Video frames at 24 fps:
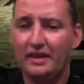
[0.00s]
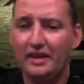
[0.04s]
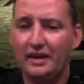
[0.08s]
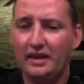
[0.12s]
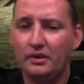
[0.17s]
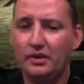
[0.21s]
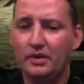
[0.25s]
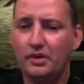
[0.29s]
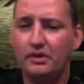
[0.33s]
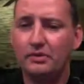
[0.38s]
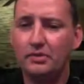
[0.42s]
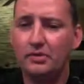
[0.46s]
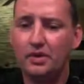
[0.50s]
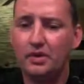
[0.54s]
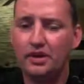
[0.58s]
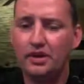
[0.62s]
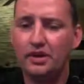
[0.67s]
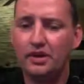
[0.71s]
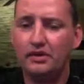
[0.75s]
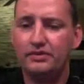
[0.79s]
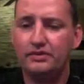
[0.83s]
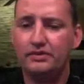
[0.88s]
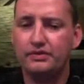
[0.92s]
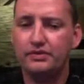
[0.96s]
anyone
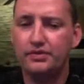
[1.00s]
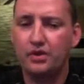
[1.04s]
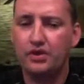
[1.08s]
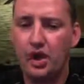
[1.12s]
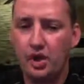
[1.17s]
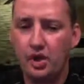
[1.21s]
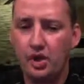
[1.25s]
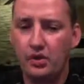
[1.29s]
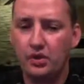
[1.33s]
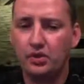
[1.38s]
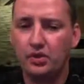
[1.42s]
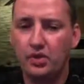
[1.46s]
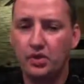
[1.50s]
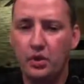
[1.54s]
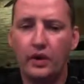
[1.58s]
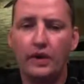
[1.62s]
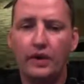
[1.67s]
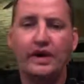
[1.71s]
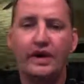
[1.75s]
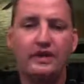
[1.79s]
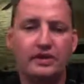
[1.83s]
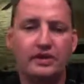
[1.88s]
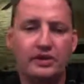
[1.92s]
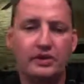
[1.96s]
wouldn't have known
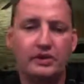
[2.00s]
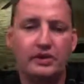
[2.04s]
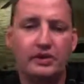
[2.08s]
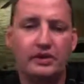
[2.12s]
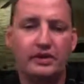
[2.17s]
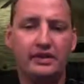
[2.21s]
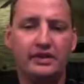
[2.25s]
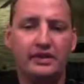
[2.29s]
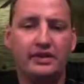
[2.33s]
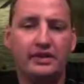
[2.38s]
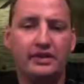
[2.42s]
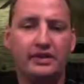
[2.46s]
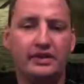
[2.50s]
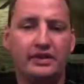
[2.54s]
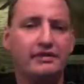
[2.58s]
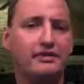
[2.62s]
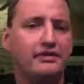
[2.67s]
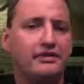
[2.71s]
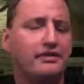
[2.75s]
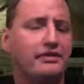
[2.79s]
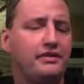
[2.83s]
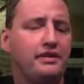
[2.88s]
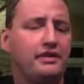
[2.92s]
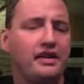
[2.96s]
going into it that
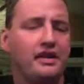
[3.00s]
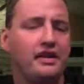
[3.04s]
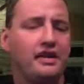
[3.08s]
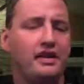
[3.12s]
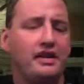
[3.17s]
if